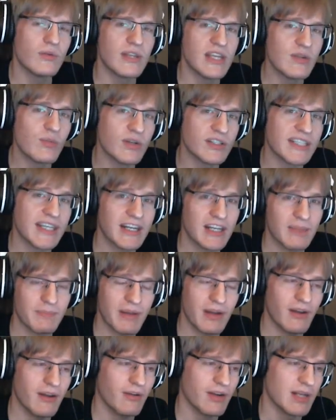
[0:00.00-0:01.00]
need one to get out of the
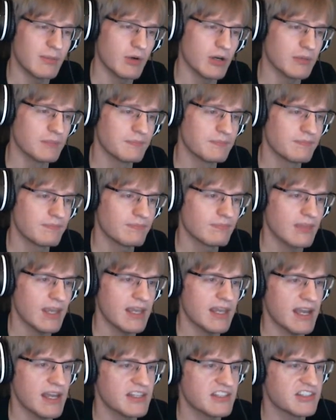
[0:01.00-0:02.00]
barrier anymore. Hey,
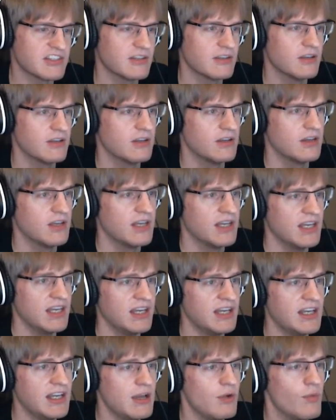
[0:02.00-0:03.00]
guys.
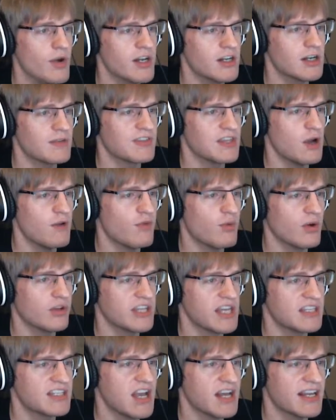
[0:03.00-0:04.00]
I wonder if the overworld
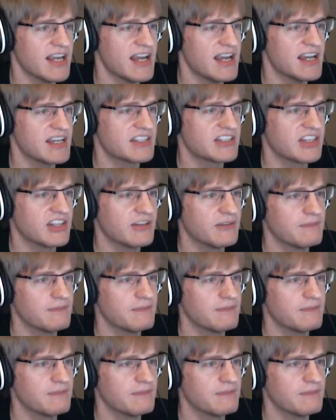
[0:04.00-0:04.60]
has hot guys.